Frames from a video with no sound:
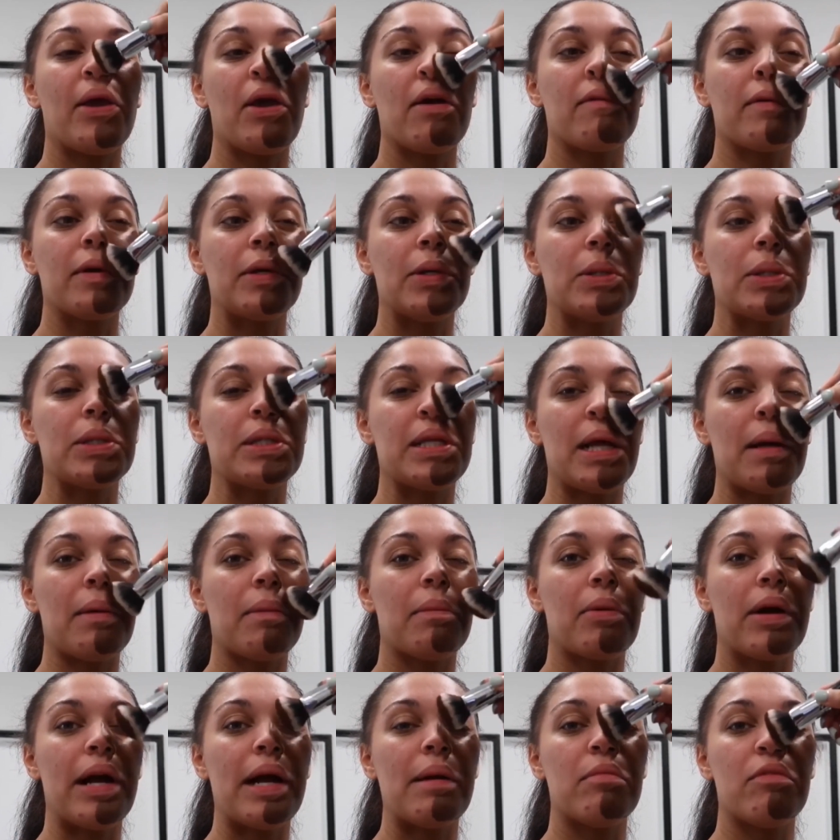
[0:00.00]
telling
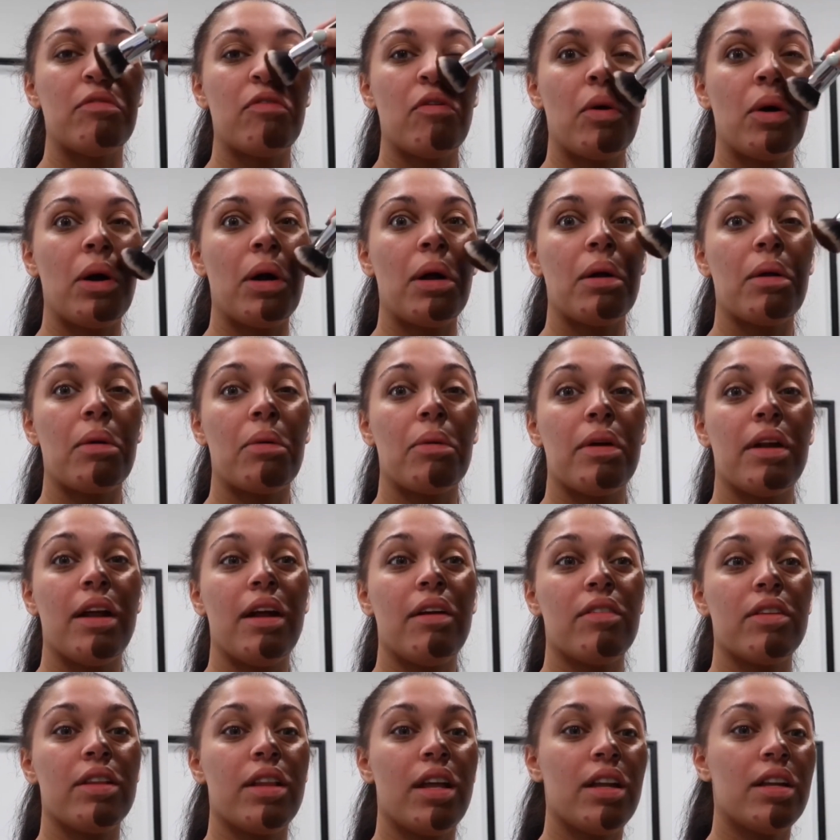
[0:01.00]
her that she was
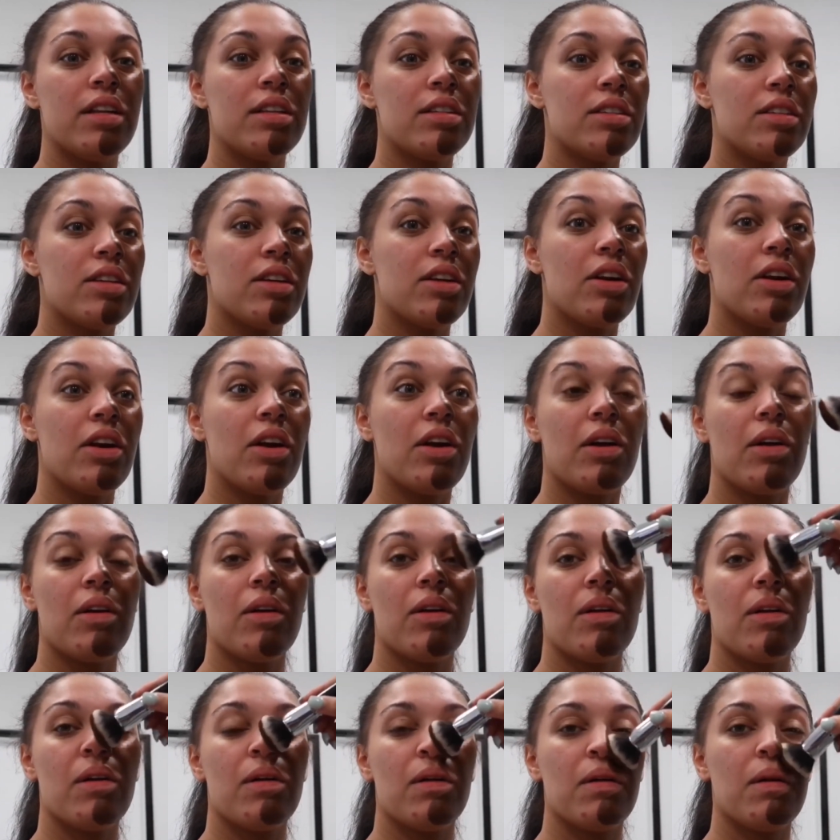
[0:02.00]
the ugliest
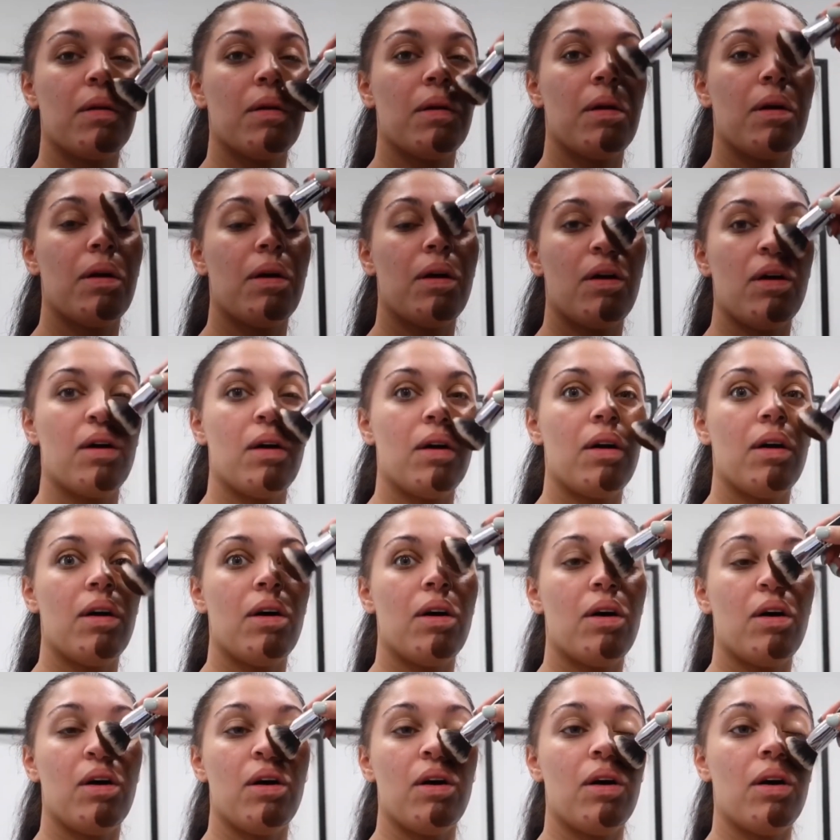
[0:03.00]

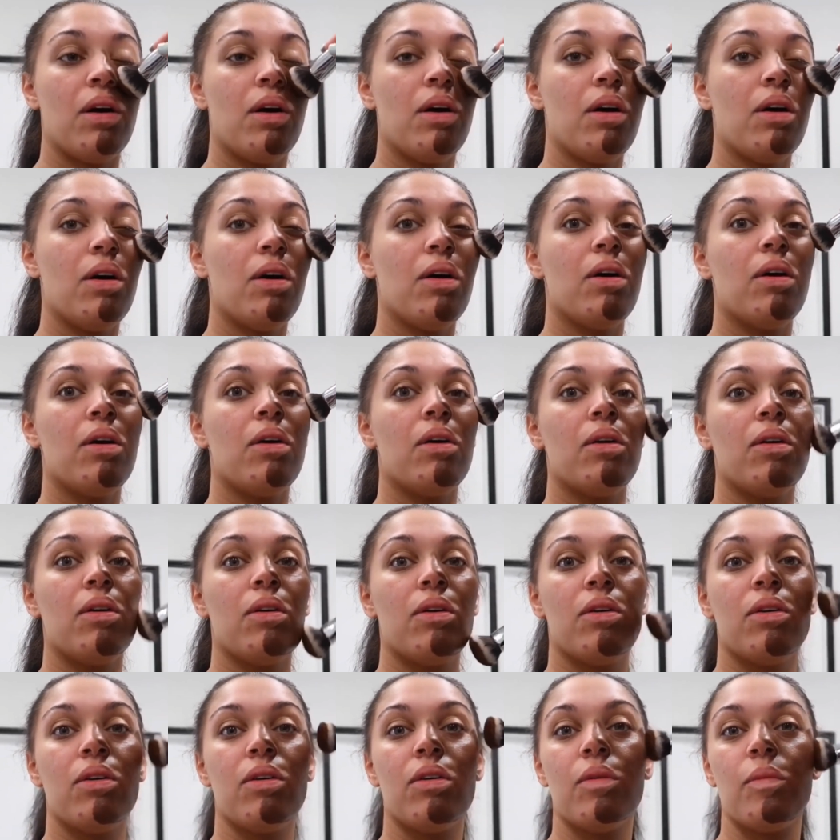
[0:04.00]
Uber driver
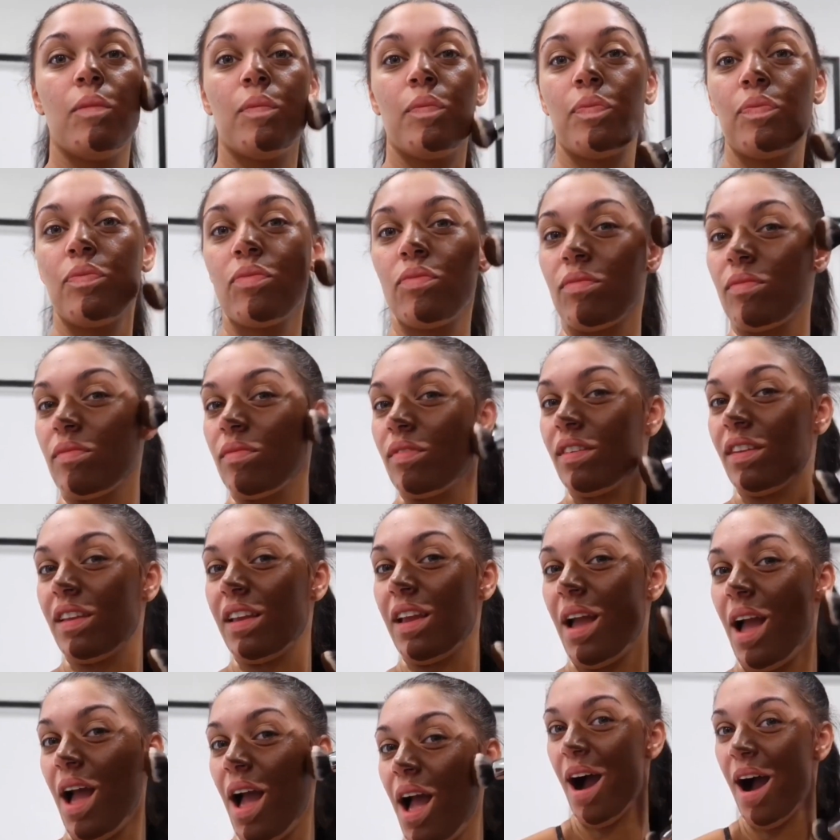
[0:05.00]
that he's ever
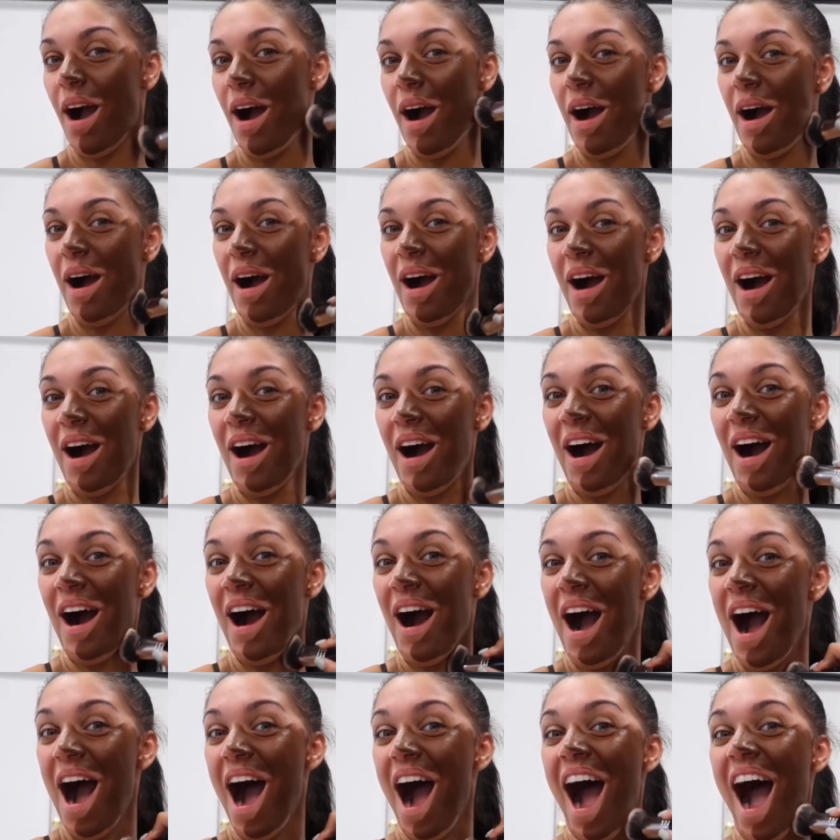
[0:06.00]
seen.
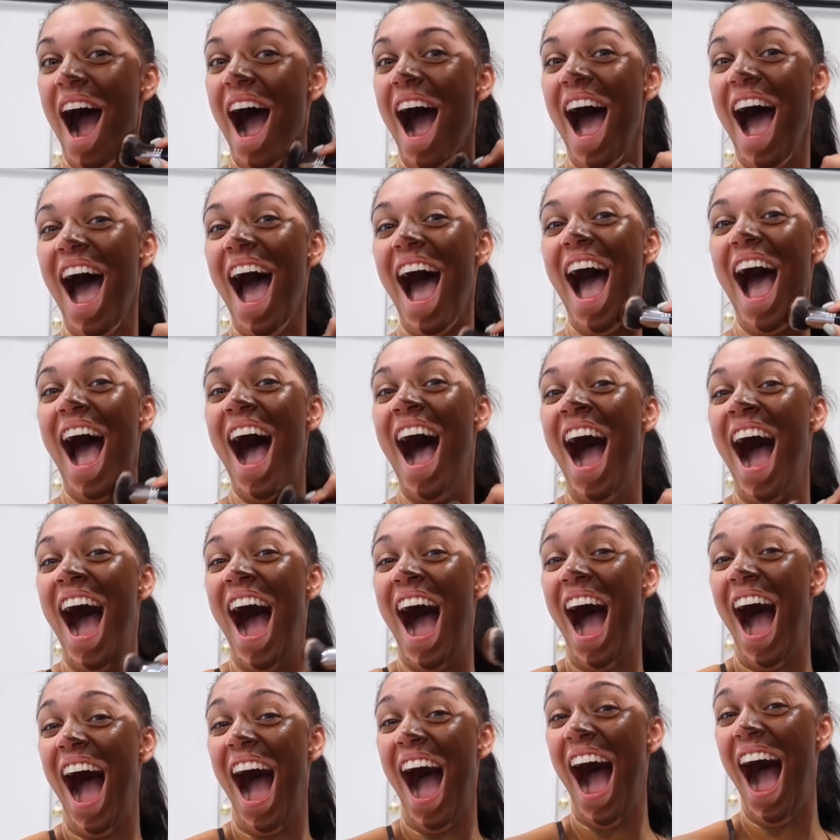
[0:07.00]
So there's
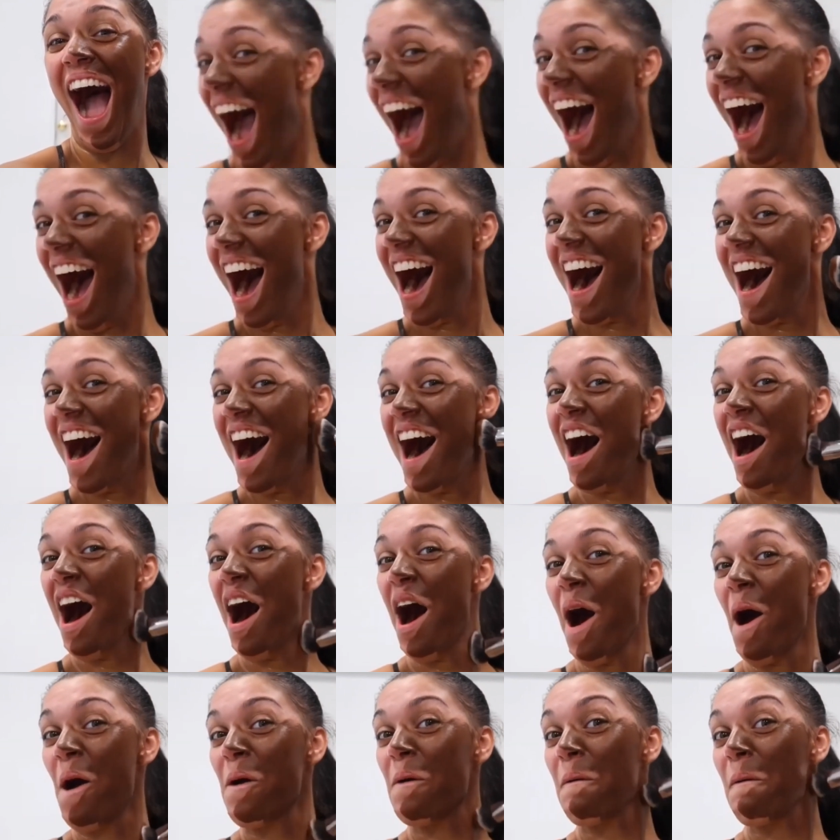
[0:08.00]
certain things that
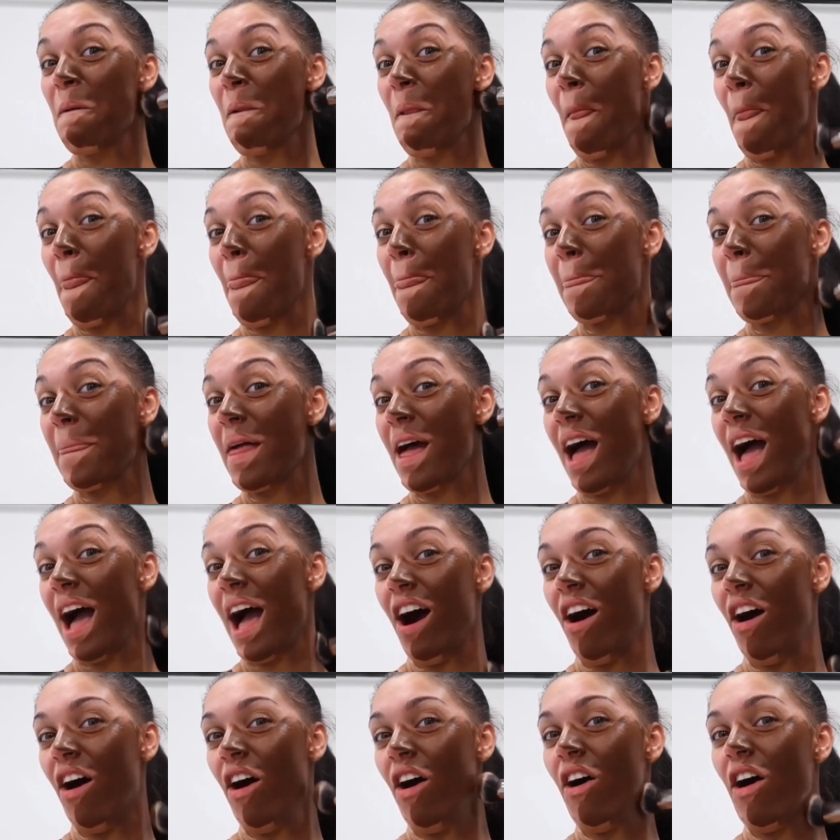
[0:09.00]
people kind of like
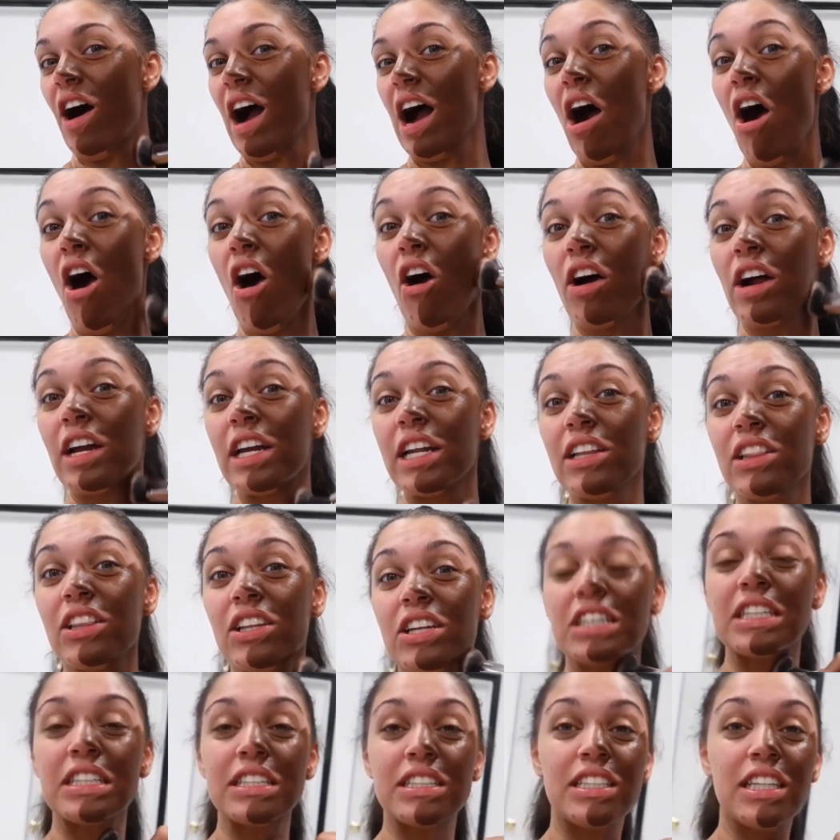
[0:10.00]
question, and
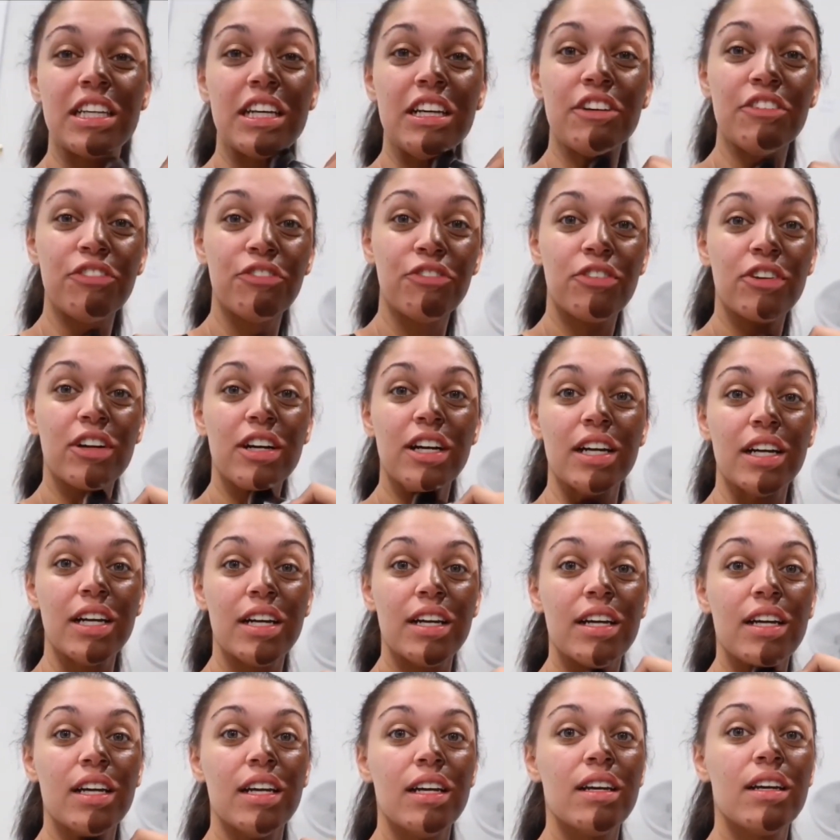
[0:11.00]
also myself. I'm
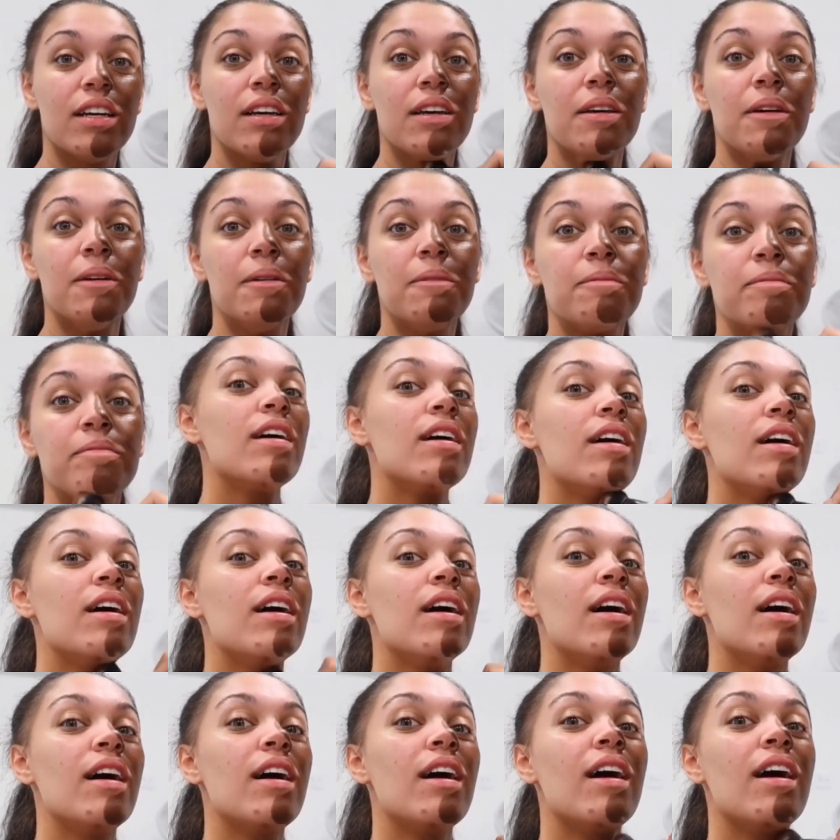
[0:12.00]
not just going to say
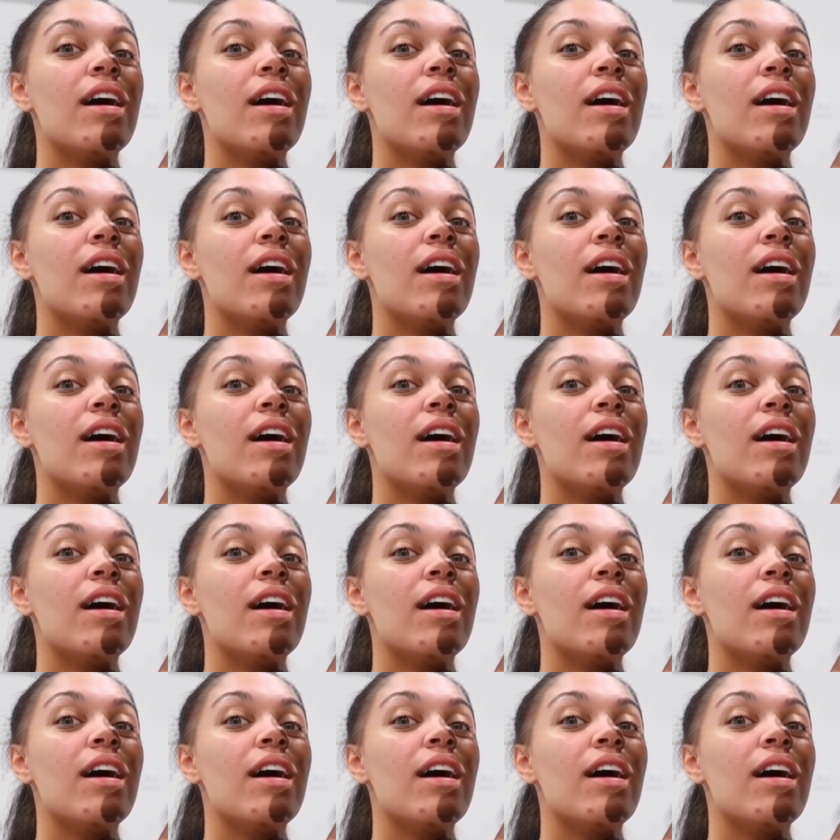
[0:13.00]
people,